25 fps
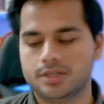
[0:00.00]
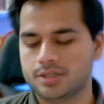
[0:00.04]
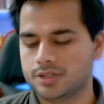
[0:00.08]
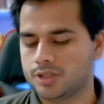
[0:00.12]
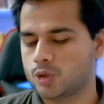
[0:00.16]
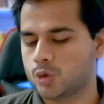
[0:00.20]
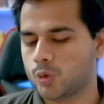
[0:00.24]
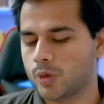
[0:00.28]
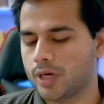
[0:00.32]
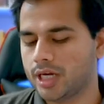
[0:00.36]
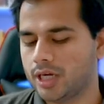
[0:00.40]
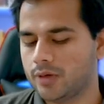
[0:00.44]

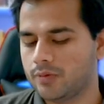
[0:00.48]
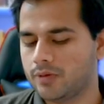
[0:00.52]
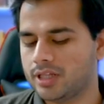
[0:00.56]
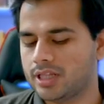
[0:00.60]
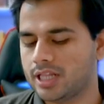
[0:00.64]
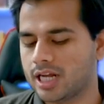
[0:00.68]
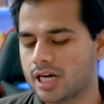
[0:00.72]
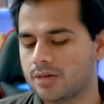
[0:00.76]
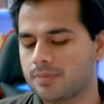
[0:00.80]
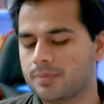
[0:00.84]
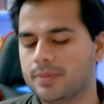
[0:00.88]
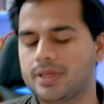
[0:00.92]
Straight away
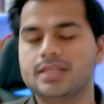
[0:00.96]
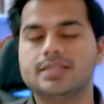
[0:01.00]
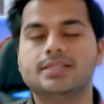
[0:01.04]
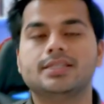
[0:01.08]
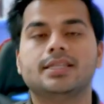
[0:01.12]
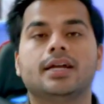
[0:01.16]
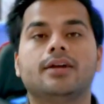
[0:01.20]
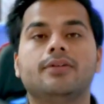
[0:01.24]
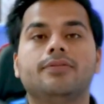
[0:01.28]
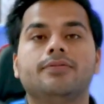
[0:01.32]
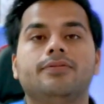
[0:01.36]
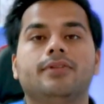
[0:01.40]
that
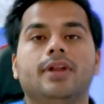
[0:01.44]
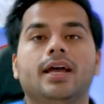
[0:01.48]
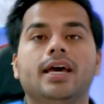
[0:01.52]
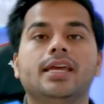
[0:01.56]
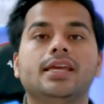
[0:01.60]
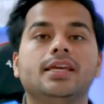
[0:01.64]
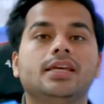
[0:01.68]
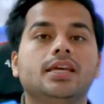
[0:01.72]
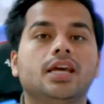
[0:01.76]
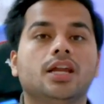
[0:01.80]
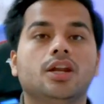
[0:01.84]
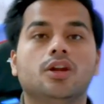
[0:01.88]
means that
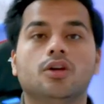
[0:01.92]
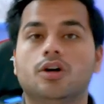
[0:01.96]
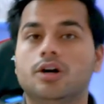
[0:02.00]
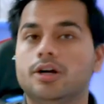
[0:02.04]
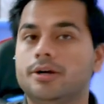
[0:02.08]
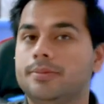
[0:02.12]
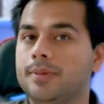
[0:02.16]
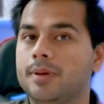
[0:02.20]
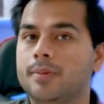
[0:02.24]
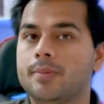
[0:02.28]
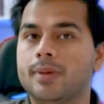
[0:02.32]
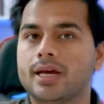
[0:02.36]
flying
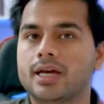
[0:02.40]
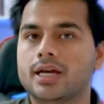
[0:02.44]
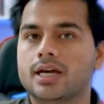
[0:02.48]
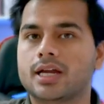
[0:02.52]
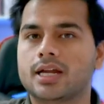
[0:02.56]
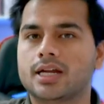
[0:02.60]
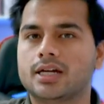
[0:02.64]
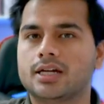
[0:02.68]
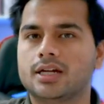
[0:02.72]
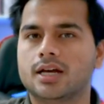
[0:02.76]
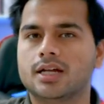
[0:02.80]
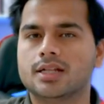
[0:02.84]
cannot be my
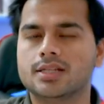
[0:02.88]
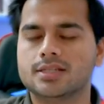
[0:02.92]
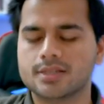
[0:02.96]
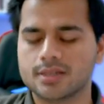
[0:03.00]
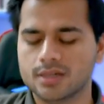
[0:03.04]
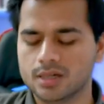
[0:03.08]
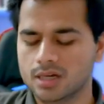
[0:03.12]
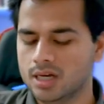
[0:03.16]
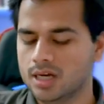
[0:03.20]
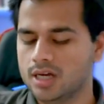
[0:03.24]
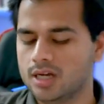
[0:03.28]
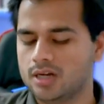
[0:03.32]
correct
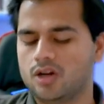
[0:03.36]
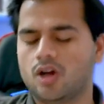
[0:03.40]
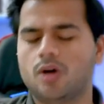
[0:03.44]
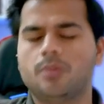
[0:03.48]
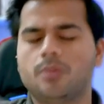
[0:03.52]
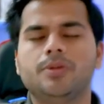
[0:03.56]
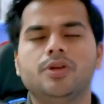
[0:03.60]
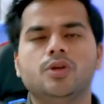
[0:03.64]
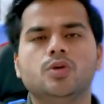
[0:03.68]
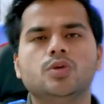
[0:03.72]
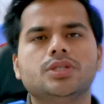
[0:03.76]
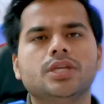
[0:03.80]
answer. Now
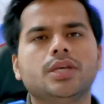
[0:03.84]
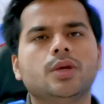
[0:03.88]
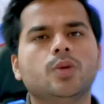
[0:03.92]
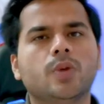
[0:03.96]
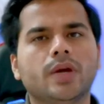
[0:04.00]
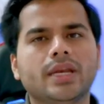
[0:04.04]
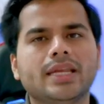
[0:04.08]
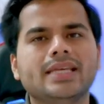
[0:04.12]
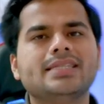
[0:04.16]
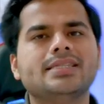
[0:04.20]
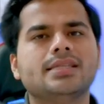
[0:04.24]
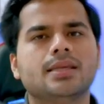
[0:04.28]
I'm using
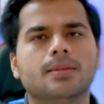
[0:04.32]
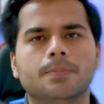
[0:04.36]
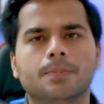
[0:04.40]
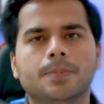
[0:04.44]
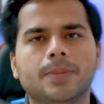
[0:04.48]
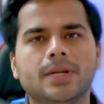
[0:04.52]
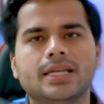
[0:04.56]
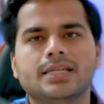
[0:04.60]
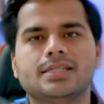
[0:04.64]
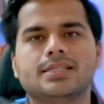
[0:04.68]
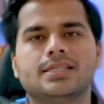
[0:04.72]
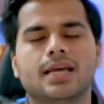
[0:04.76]
very
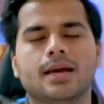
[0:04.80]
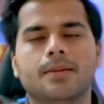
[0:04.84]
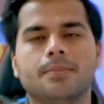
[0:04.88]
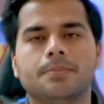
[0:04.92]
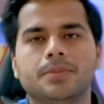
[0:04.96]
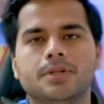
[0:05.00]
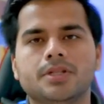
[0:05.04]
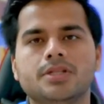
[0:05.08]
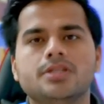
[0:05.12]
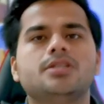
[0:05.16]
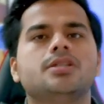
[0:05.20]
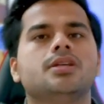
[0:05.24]
simple
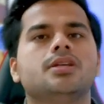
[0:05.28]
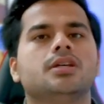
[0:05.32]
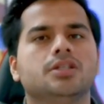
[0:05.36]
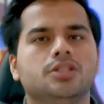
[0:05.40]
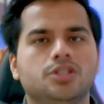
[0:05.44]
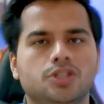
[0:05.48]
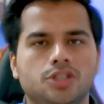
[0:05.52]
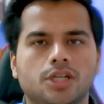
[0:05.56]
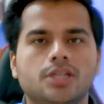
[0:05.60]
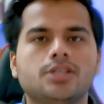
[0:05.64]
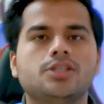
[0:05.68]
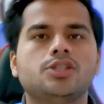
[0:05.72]
examples
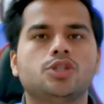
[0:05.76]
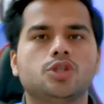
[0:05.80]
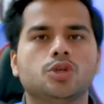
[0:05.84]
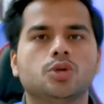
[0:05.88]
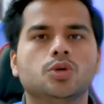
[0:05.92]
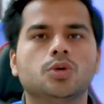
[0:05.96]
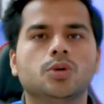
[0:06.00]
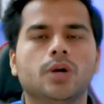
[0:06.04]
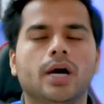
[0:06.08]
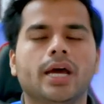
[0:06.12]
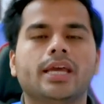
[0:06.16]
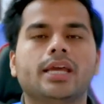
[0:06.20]
just
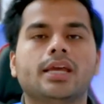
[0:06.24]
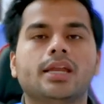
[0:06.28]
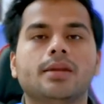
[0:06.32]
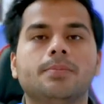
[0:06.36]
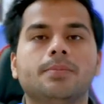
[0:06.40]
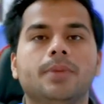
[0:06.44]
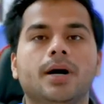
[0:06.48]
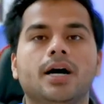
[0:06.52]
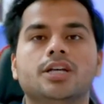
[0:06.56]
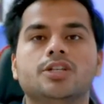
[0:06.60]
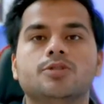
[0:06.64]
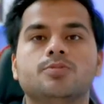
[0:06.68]
so I
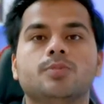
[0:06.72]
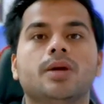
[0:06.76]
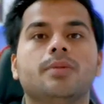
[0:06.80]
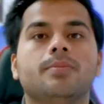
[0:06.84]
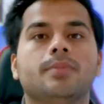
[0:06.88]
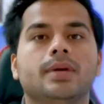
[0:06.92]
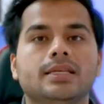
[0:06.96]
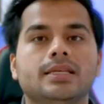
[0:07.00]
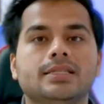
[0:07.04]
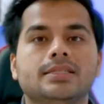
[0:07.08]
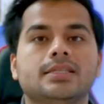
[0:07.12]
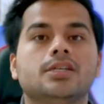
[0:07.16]
can pass my
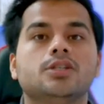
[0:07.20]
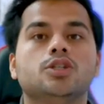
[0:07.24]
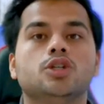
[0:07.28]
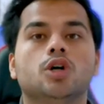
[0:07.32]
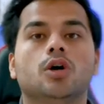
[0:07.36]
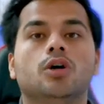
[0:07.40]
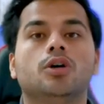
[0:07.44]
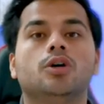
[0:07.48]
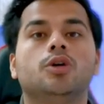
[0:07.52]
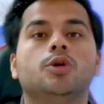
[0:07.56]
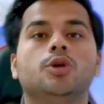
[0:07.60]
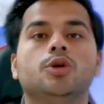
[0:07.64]
message
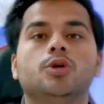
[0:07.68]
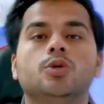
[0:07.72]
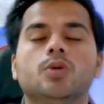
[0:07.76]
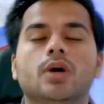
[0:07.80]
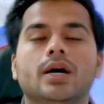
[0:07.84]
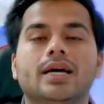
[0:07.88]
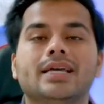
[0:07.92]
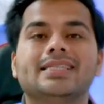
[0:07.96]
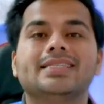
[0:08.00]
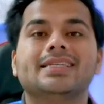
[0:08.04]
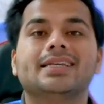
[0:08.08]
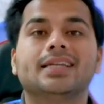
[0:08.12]
on to you
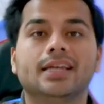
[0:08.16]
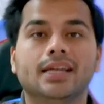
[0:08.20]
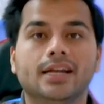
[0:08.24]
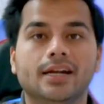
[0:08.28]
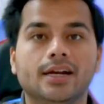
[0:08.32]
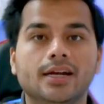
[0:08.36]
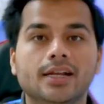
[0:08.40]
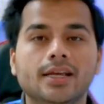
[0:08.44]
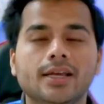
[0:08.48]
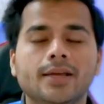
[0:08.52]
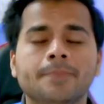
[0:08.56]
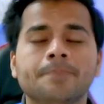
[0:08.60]
guys
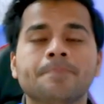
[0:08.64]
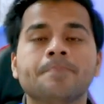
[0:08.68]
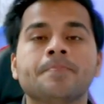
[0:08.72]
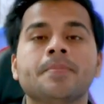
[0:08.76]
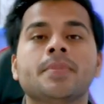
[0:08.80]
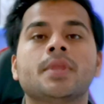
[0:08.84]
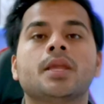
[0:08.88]
clearly.